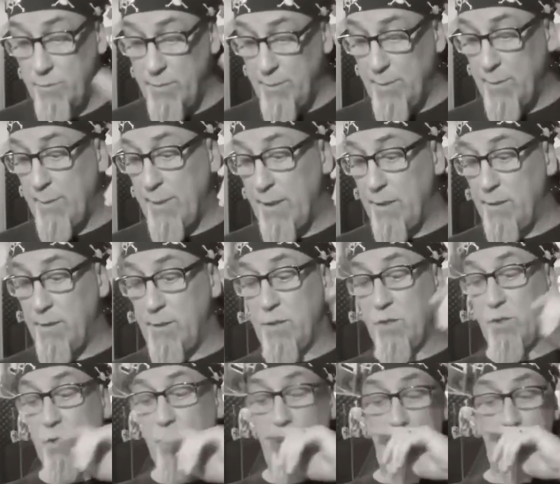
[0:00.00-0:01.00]
people might
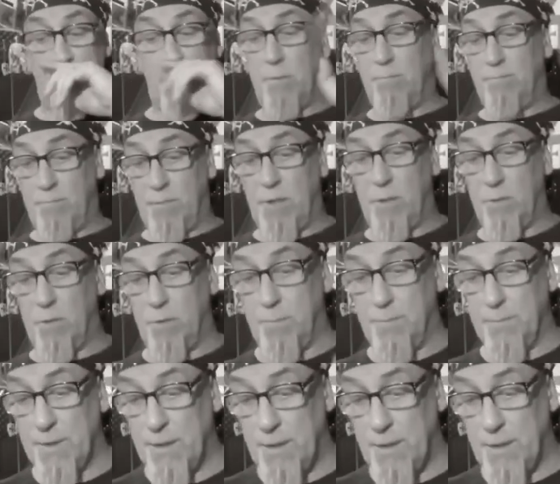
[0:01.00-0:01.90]
disagree, but I don't know.